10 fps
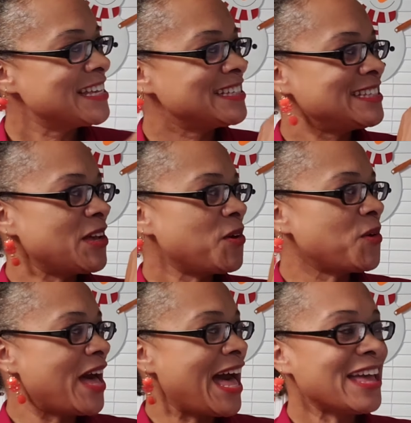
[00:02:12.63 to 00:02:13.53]
So
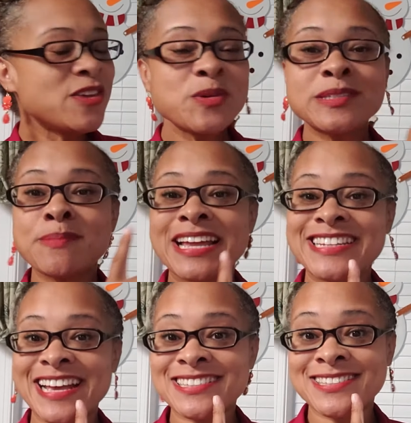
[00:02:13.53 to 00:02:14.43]
I use my
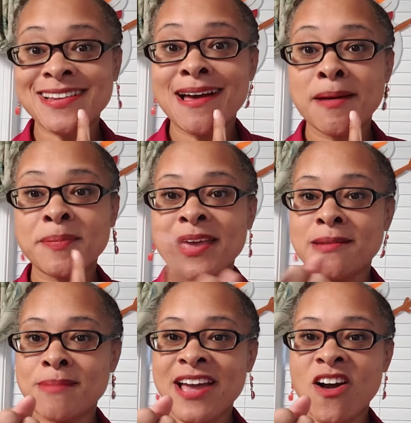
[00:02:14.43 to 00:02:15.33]
desktop
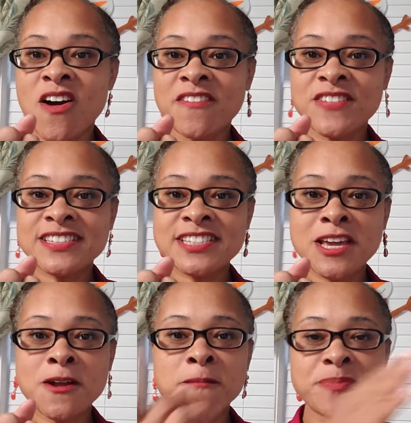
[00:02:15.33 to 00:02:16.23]
in my office
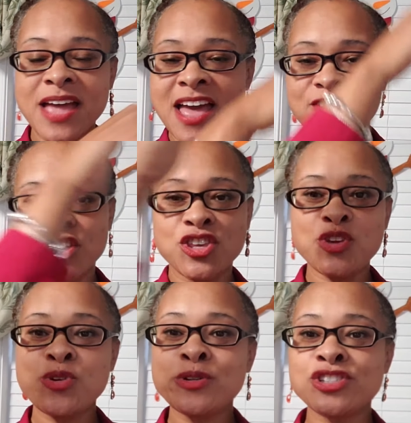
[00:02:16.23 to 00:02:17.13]
here. I have a
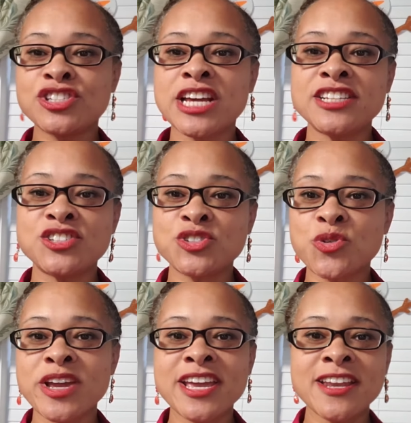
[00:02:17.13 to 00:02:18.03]
huge touch
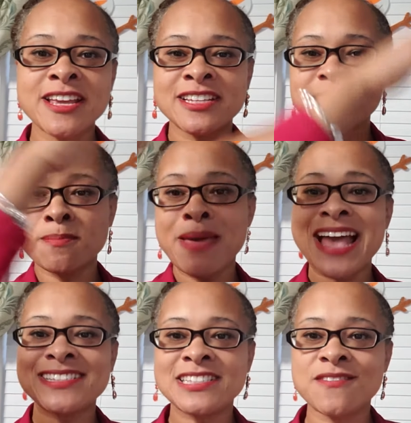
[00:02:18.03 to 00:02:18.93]
screen. It's
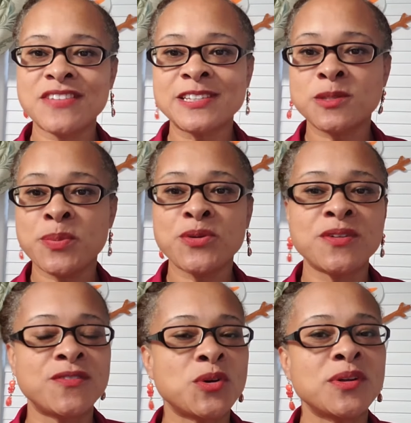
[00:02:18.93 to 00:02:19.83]
massive. It's
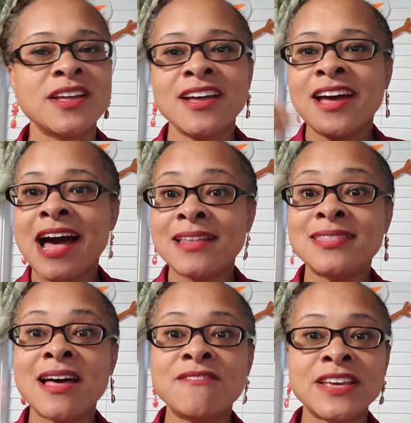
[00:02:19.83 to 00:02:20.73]
beautiful. I
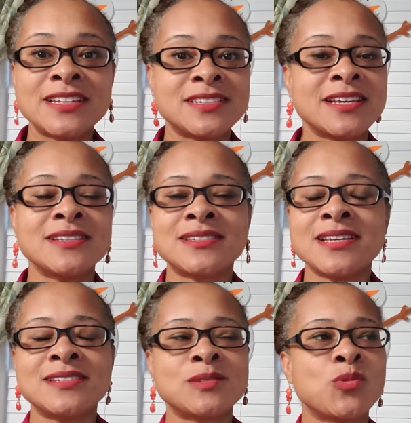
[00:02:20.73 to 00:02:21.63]
love it. It's
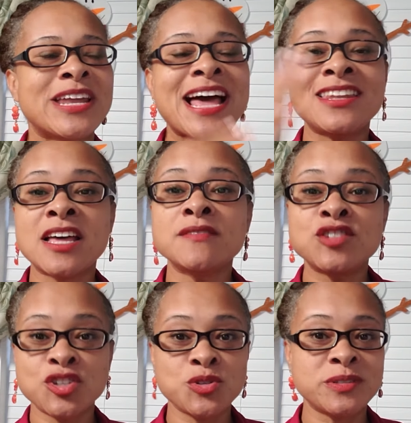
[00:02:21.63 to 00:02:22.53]
what I love
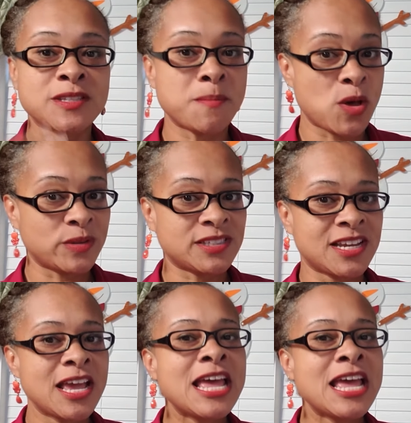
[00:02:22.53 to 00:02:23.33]
to use the most.